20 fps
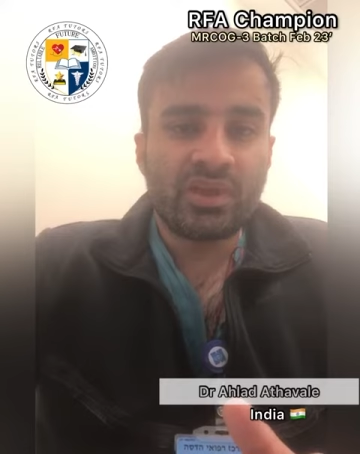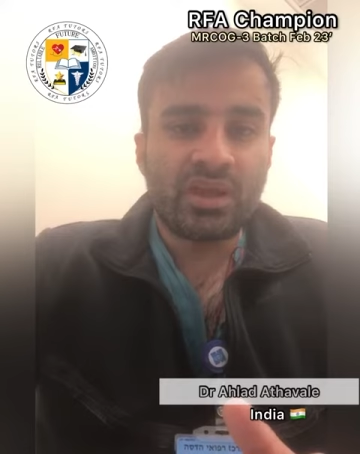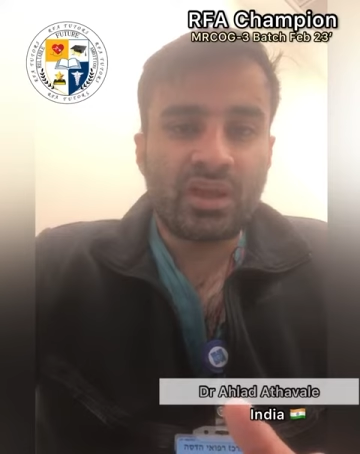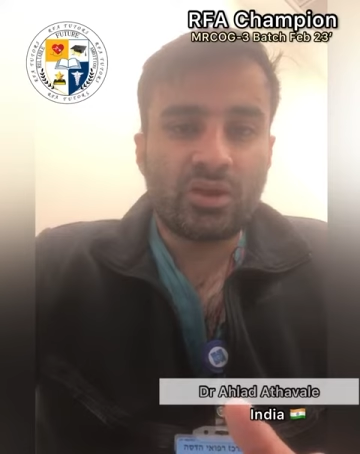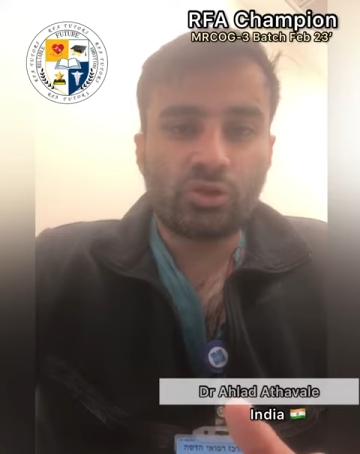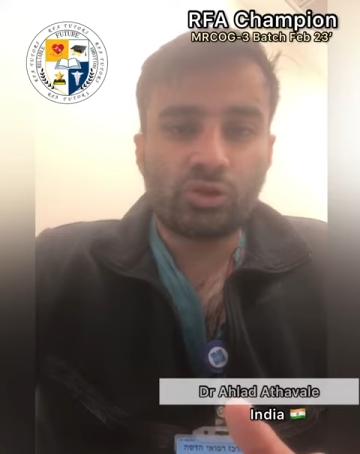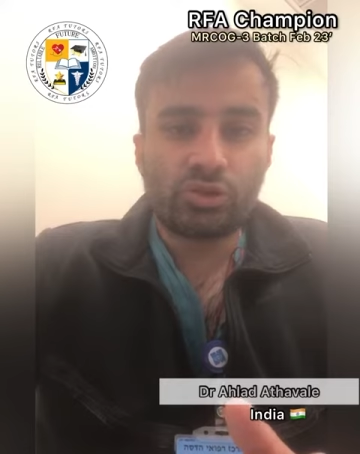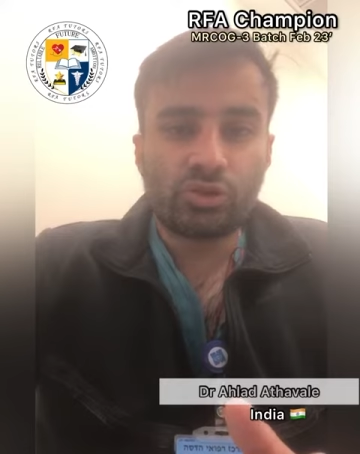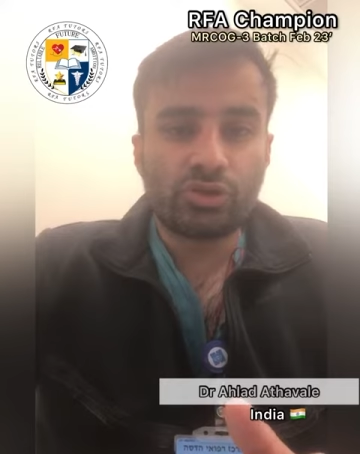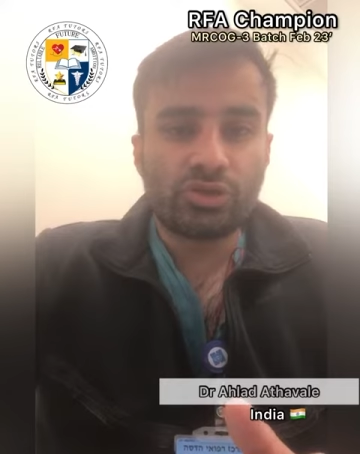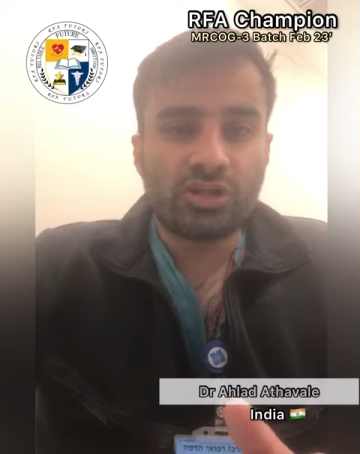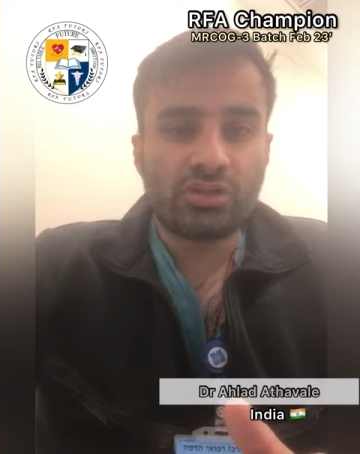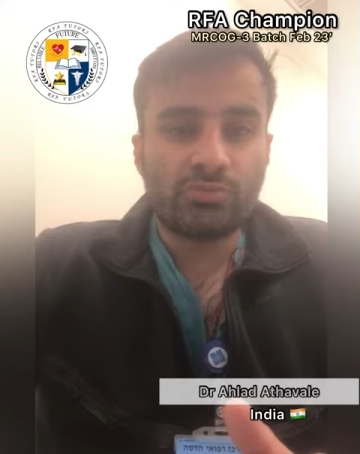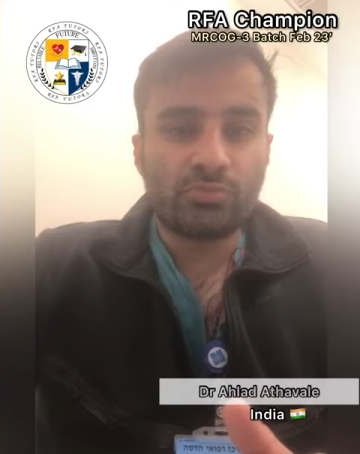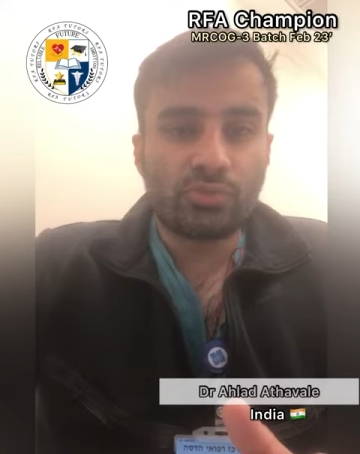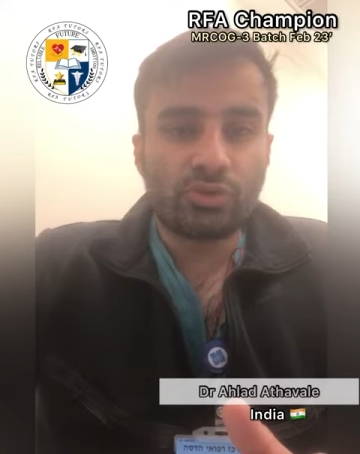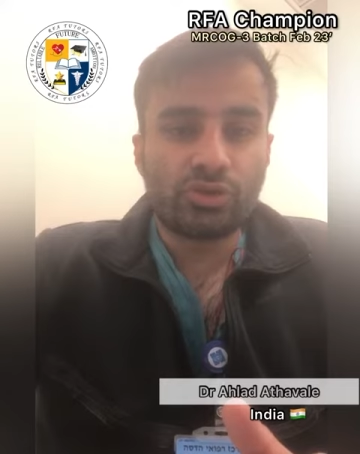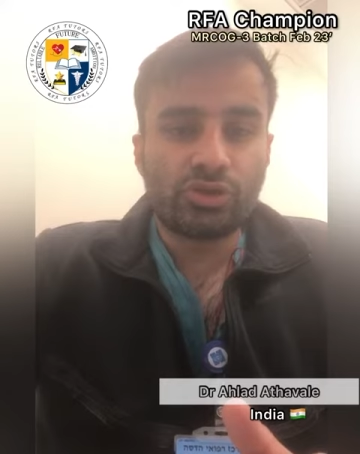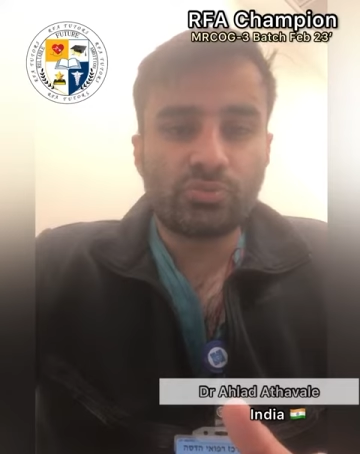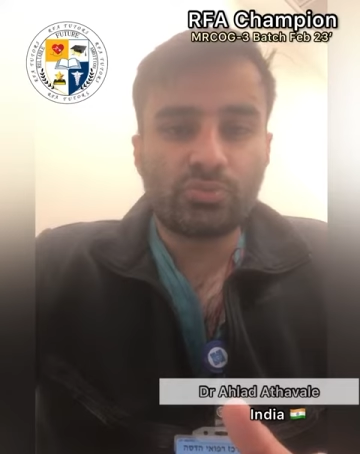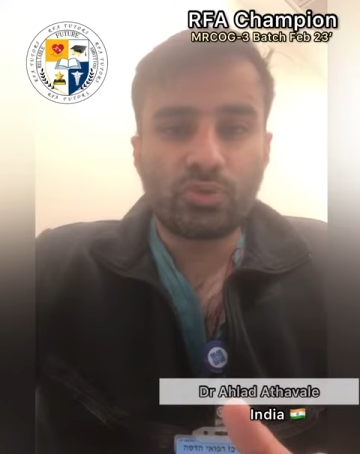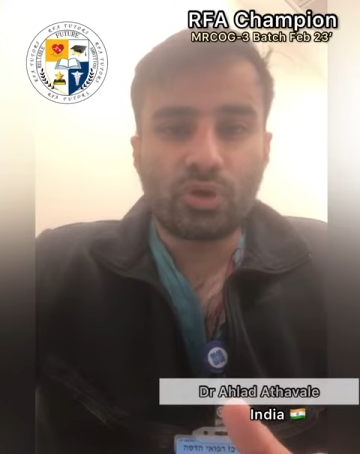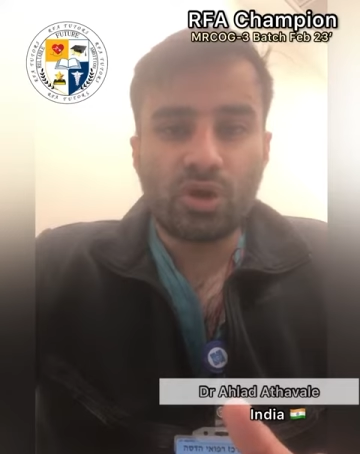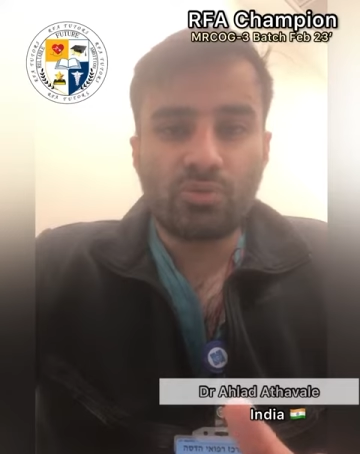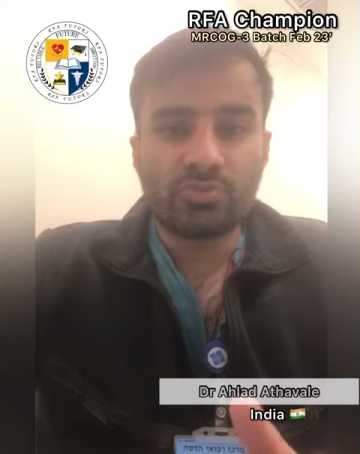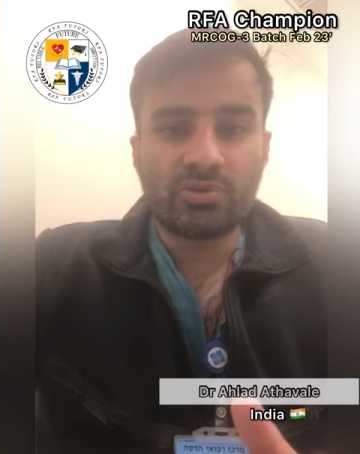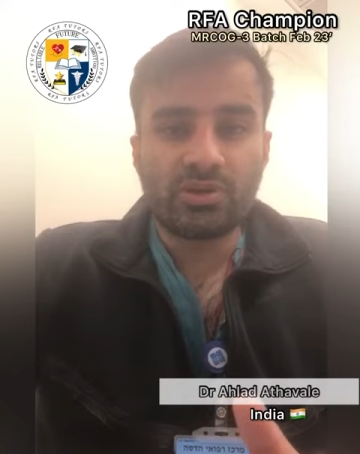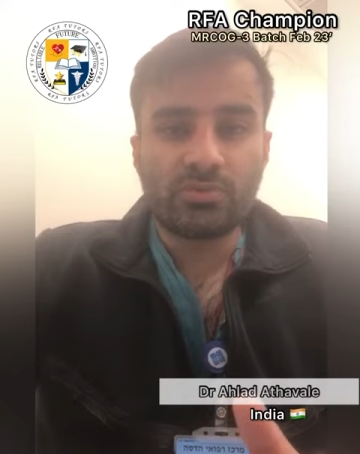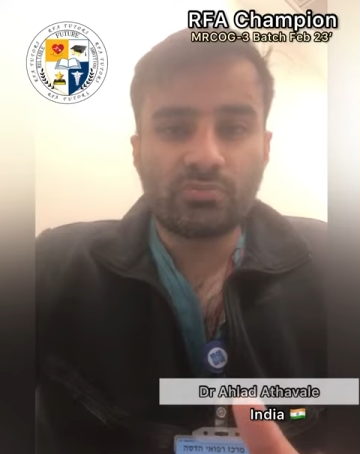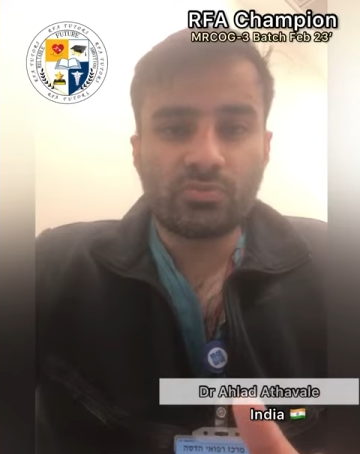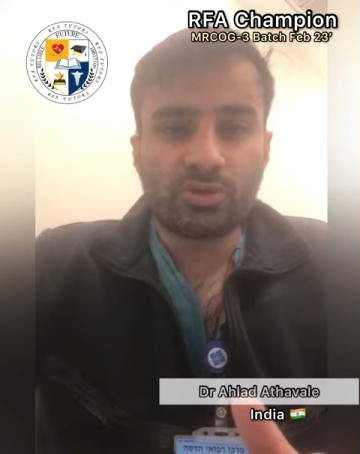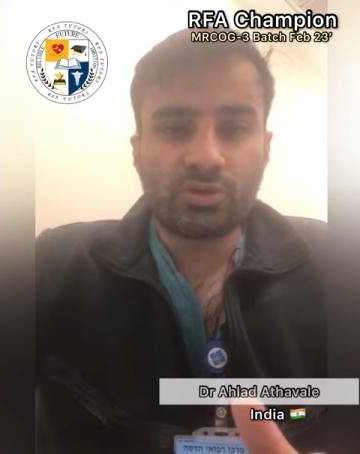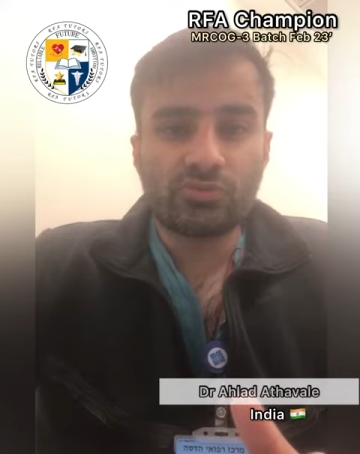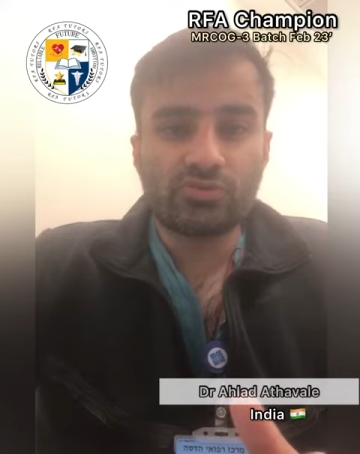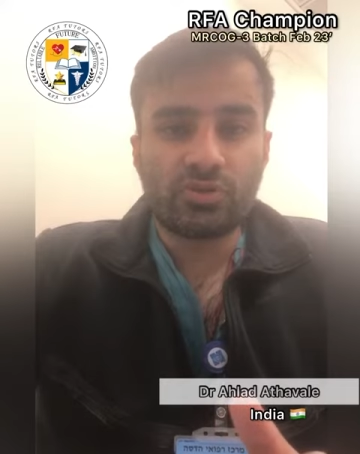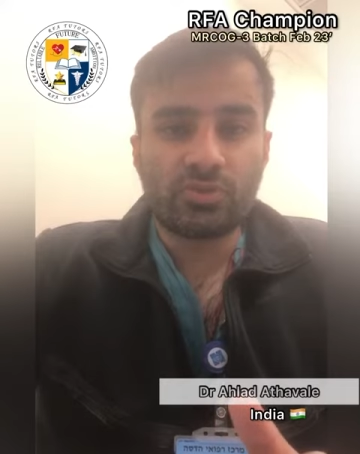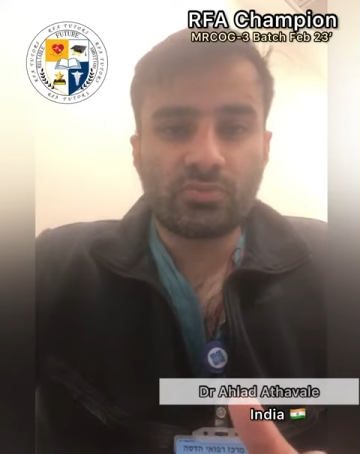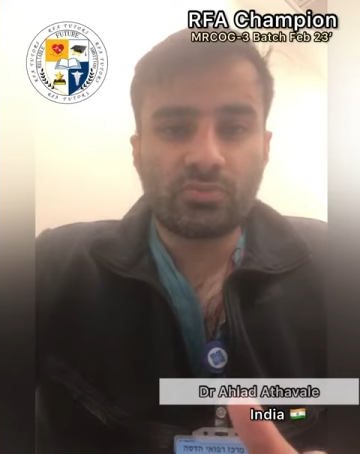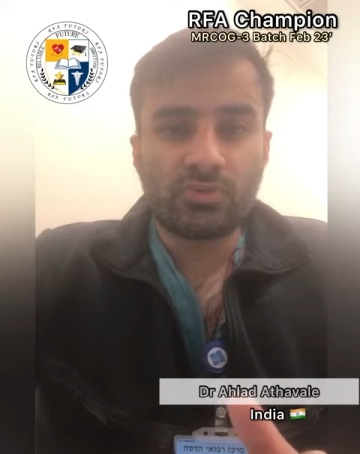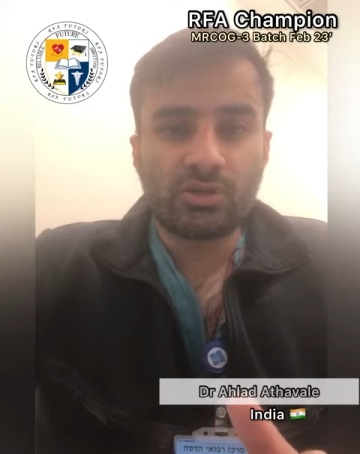and also the inputs, prompt inputs
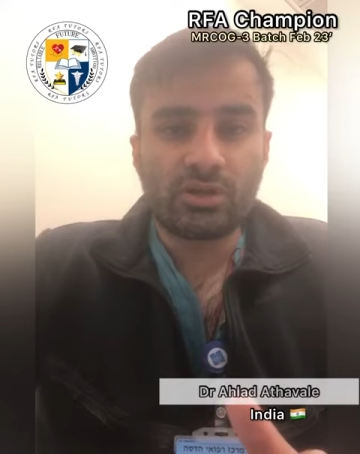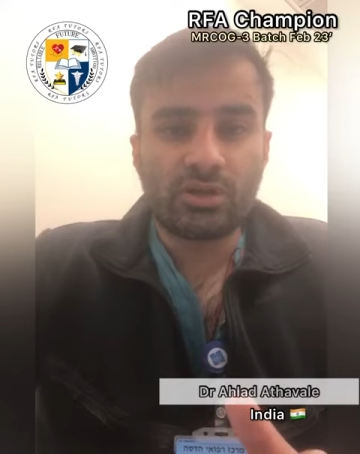from